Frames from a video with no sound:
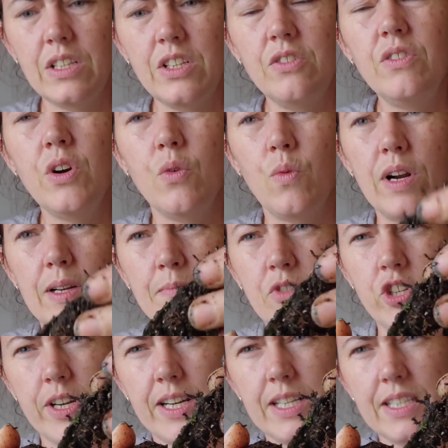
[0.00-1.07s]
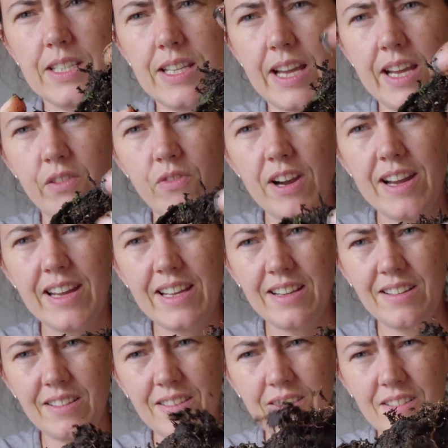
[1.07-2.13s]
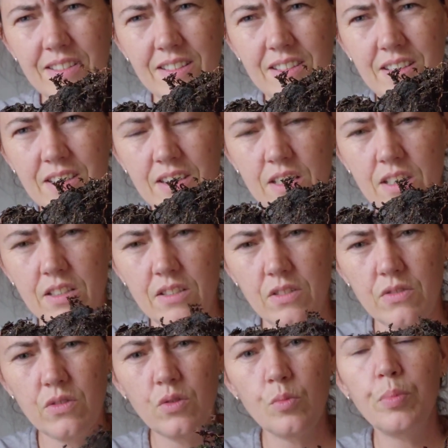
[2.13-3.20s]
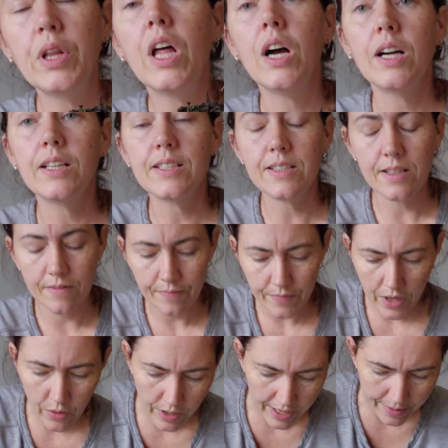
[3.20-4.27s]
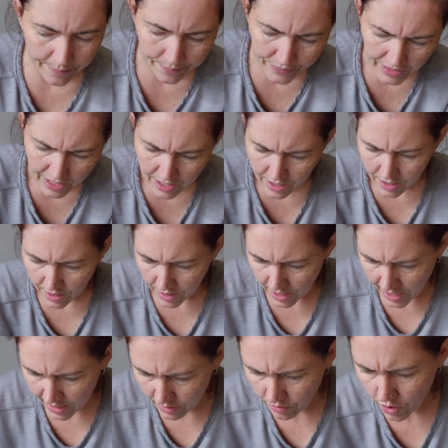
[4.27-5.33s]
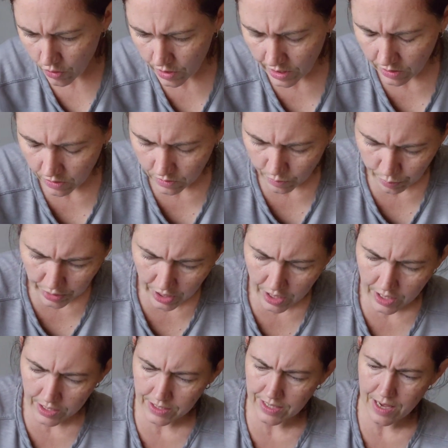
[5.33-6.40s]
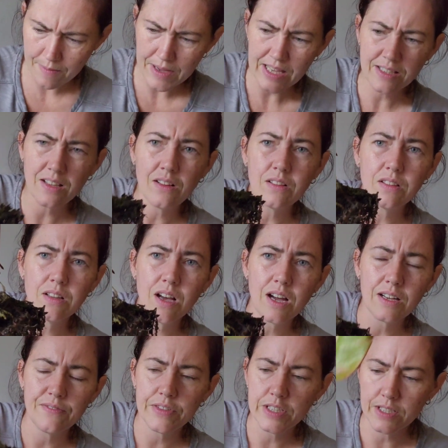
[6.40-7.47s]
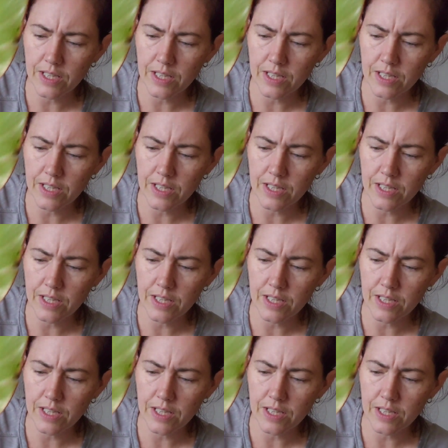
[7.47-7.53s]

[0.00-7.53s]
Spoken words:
you know what I'm trying to say, right? Those little plugs. Okay. Had it growing in those plugs. That makes a lot of